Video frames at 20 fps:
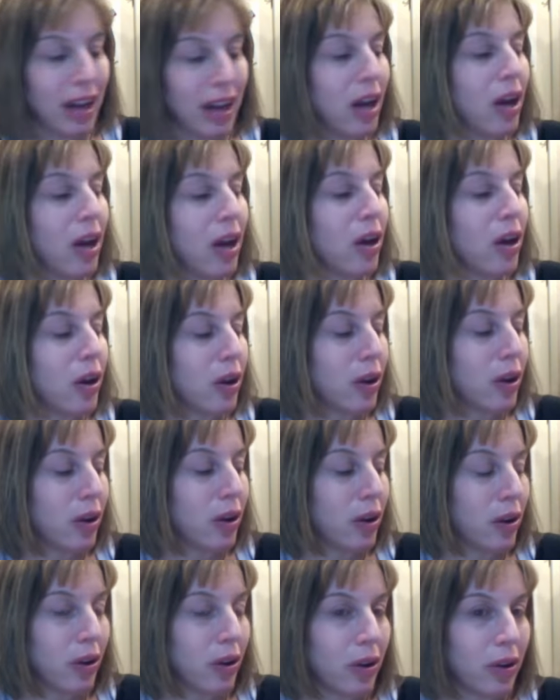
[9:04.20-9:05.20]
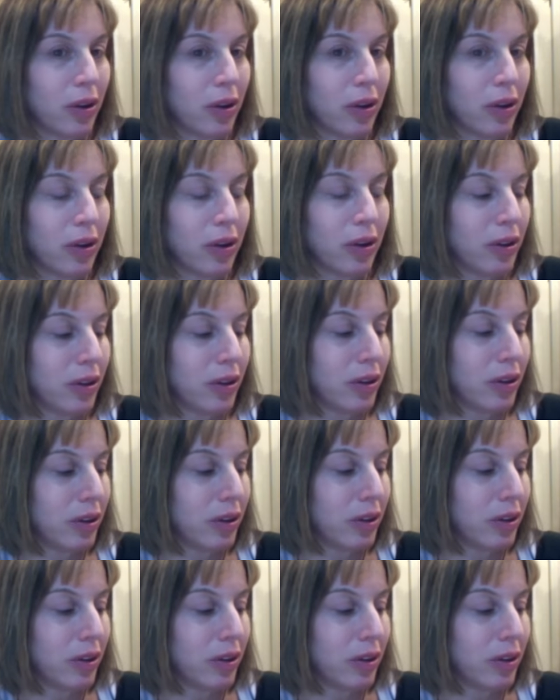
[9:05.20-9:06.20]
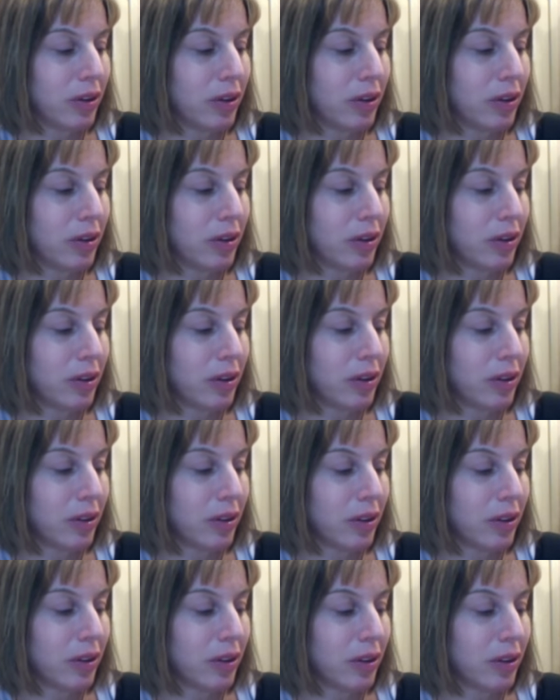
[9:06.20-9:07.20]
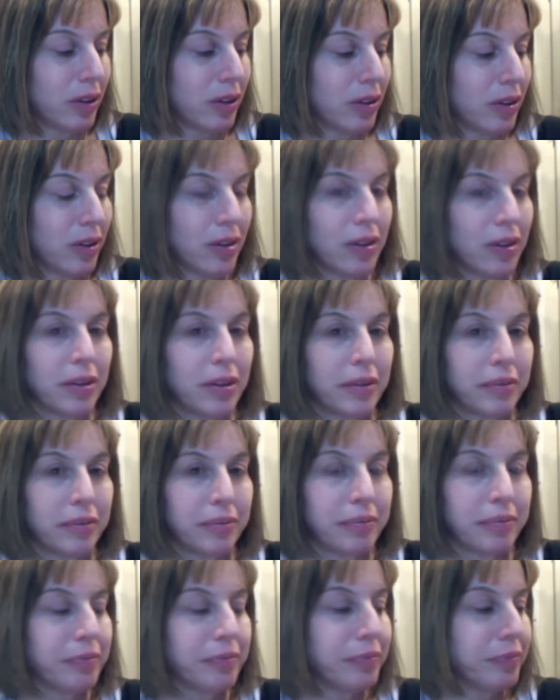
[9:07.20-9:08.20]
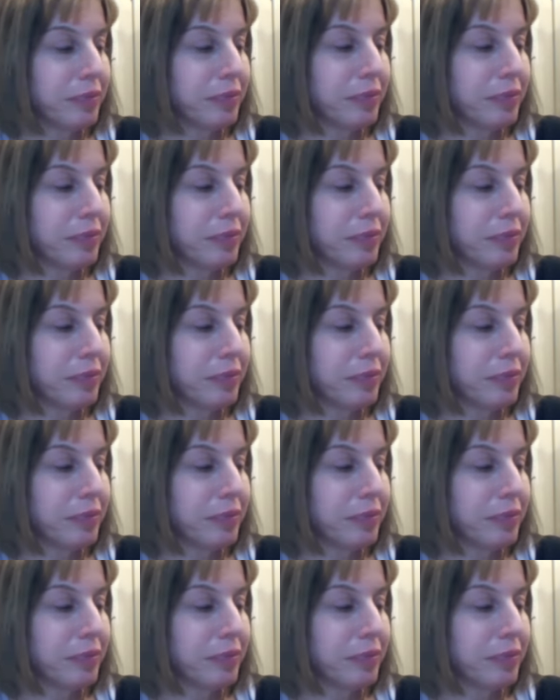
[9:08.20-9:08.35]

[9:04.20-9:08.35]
(not speaking)